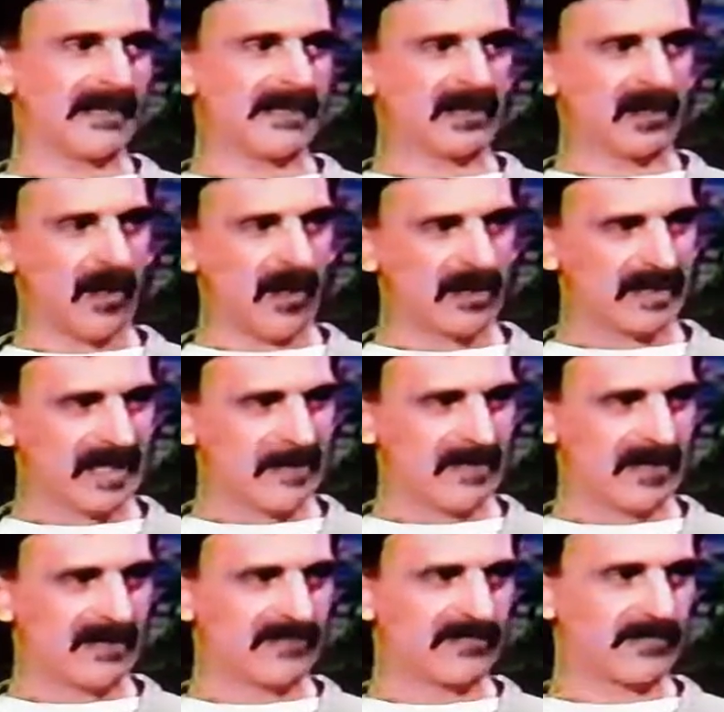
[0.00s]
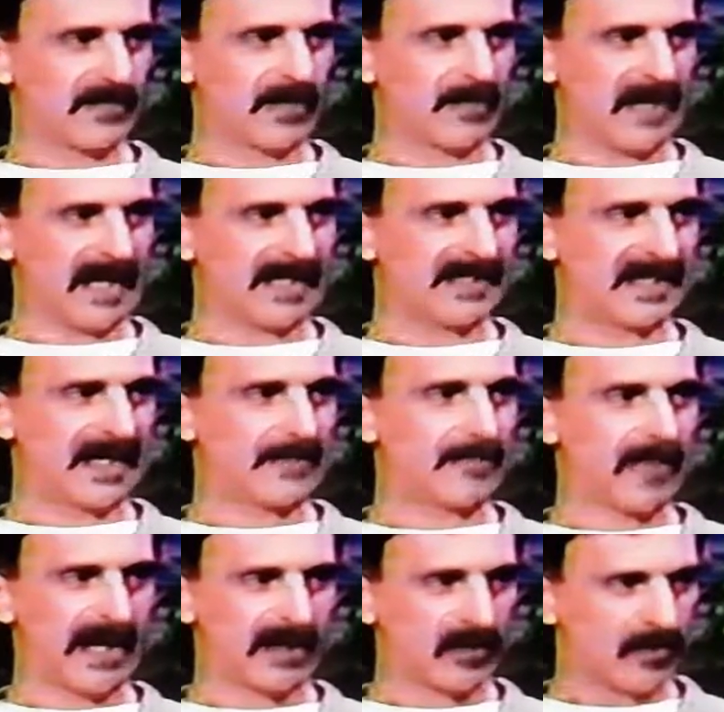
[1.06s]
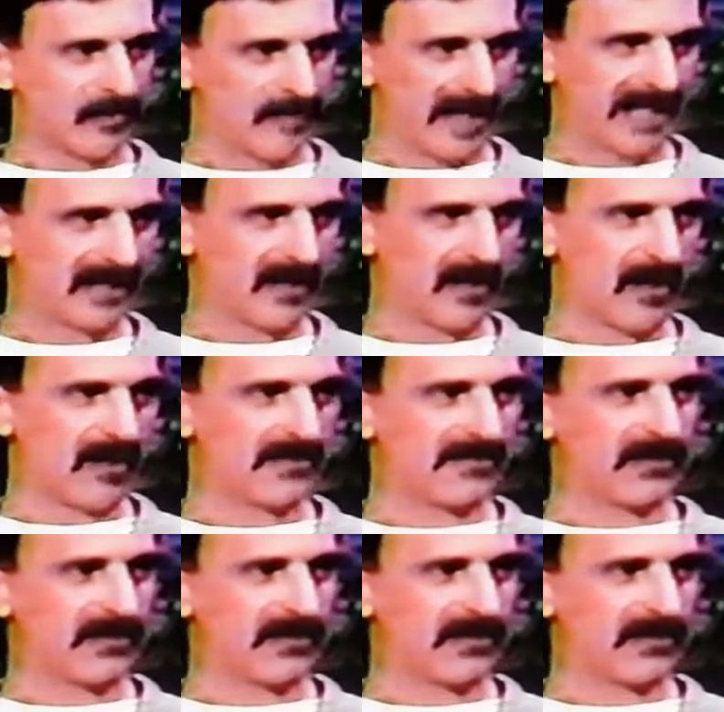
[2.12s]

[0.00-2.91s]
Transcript: The call came in from a man named Michael Begloff,